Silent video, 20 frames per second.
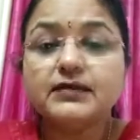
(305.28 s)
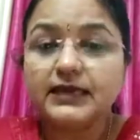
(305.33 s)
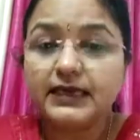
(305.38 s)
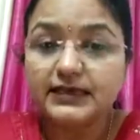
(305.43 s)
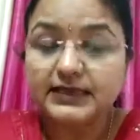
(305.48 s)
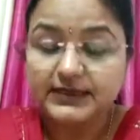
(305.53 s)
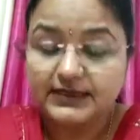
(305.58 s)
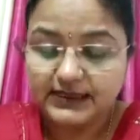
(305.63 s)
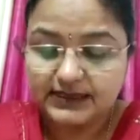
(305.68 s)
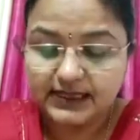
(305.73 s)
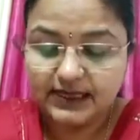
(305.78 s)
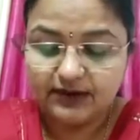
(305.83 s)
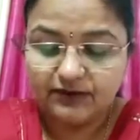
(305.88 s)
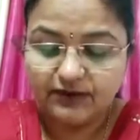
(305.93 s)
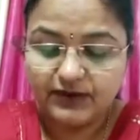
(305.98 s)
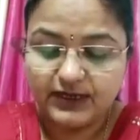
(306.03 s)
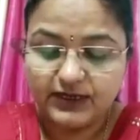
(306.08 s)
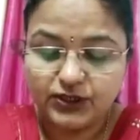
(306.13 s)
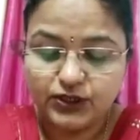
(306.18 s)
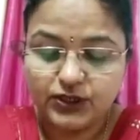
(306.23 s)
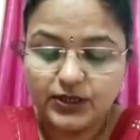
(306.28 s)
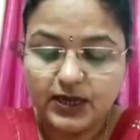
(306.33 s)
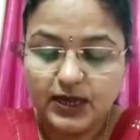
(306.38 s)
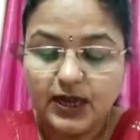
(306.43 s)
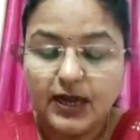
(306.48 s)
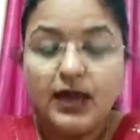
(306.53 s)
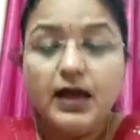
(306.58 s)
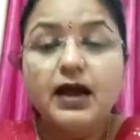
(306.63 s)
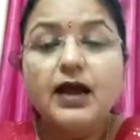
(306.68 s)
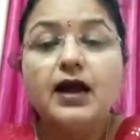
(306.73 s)
that is sewage,
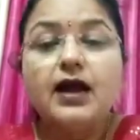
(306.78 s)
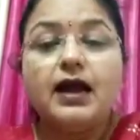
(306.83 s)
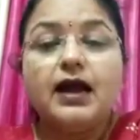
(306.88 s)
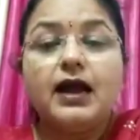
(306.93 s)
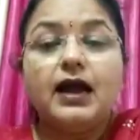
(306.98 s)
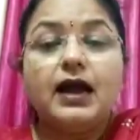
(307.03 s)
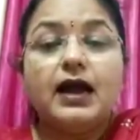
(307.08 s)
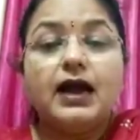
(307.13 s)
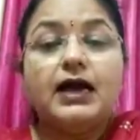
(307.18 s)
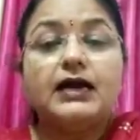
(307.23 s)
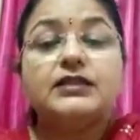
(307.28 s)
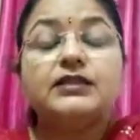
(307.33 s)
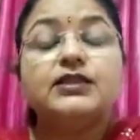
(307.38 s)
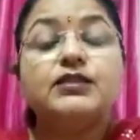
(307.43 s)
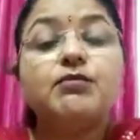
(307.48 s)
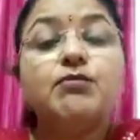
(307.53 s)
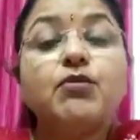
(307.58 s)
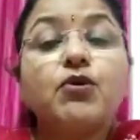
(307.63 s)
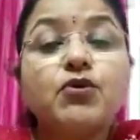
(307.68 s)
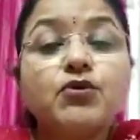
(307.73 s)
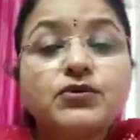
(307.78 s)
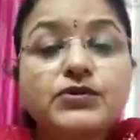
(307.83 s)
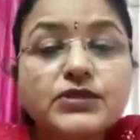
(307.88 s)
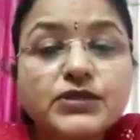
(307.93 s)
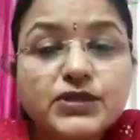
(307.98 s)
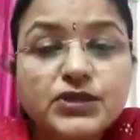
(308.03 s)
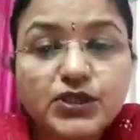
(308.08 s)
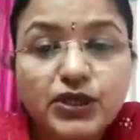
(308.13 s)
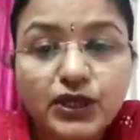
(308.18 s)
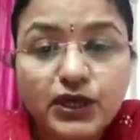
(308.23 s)
and the
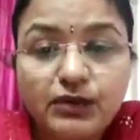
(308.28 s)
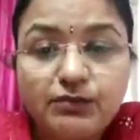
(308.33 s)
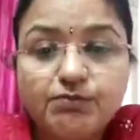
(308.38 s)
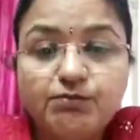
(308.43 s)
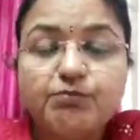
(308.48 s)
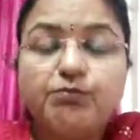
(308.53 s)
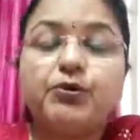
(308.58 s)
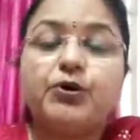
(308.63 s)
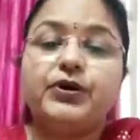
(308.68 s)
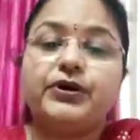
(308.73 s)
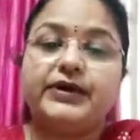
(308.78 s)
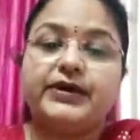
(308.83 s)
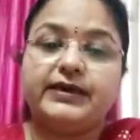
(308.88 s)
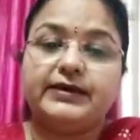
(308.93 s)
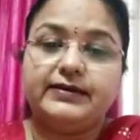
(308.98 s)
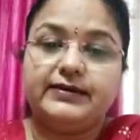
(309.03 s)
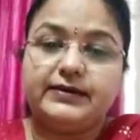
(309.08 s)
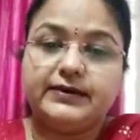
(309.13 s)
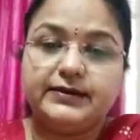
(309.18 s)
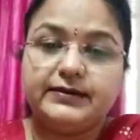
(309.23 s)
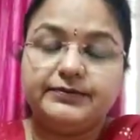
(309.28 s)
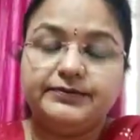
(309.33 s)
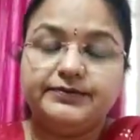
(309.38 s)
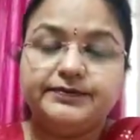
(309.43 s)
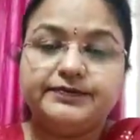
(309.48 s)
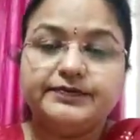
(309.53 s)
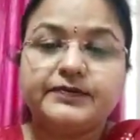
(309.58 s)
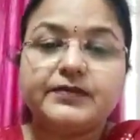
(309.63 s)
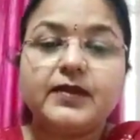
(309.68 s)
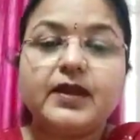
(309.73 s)
most important,
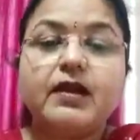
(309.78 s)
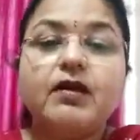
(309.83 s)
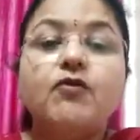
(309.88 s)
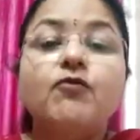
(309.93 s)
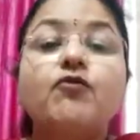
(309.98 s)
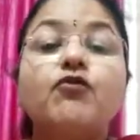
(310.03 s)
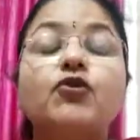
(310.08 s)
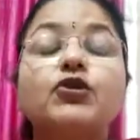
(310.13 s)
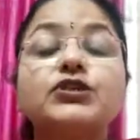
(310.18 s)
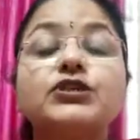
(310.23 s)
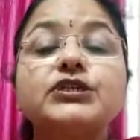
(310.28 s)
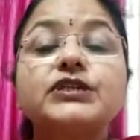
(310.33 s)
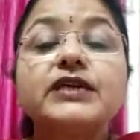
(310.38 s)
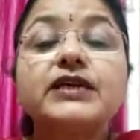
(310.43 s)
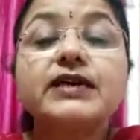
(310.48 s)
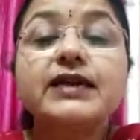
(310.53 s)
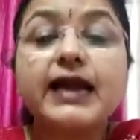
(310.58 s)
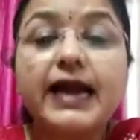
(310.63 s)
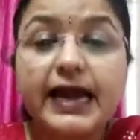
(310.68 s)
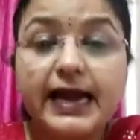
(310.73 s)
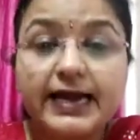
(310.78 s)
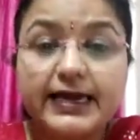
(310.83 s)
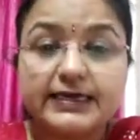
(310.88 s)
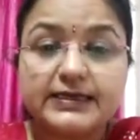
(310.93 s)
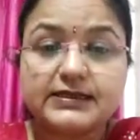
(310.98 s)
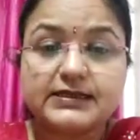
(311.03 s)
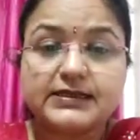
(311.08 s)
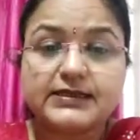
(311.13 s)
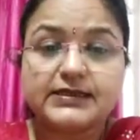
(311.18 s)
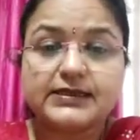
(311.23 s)
washing
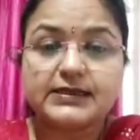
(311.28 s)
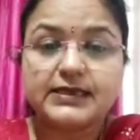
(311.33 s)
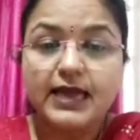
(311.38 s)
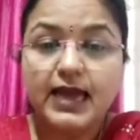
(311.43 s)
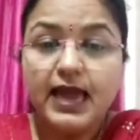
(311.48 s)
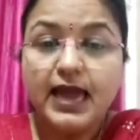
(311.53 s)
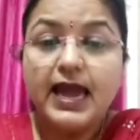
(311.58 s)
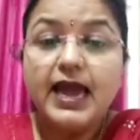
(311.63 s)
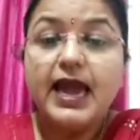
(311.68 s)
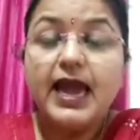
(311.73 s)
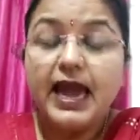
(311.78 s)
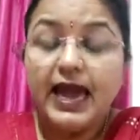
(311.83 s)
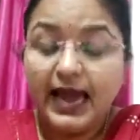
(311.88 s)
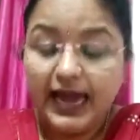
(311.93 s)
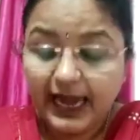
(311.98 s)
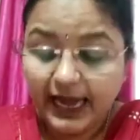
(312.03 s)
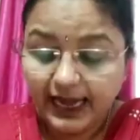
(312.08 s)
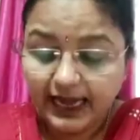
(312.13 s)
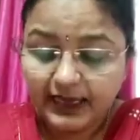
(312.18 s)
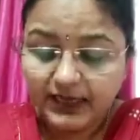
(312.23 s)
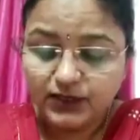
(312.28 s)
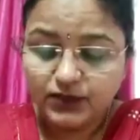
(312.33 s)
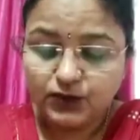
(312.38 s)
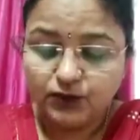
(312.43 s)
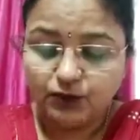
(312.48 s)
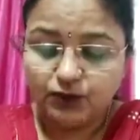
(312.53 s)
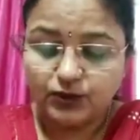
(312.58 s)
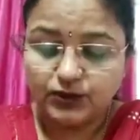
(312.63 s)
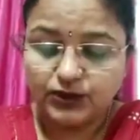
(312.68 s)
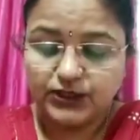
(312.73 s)
hands. Hand
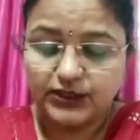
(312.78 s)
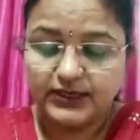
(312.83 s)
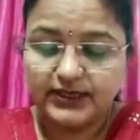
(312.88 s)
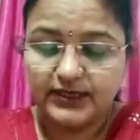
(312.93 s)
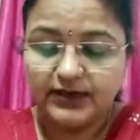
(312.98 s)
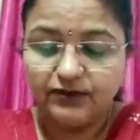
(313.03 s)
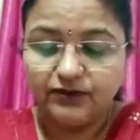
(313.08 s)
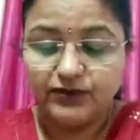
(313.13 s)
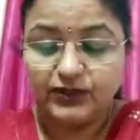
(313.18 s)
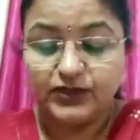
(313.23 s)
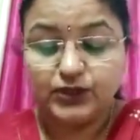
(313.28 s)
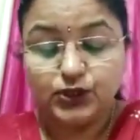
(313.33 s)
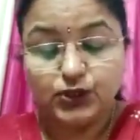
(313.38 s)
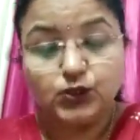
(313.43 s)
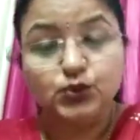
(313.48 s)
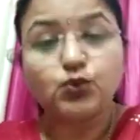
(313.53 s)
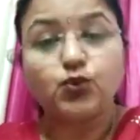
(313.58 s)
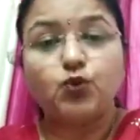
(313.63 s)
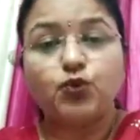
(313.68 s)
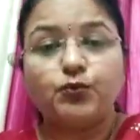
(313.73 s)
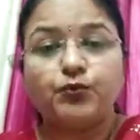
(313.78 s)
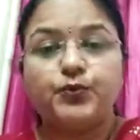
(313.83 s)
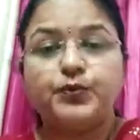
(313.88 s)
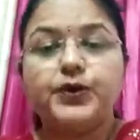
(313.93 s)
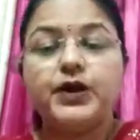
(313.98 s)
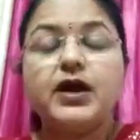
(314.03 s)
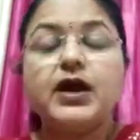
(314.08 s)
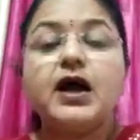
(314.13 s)
washing with soap